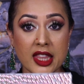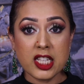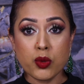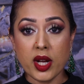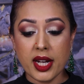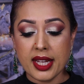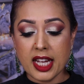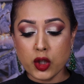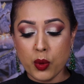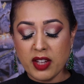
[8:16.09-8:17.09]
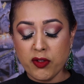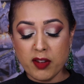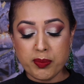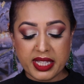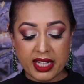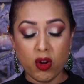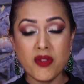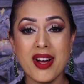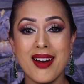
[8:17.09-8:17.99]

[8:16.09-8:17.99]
This one, again, 25% off.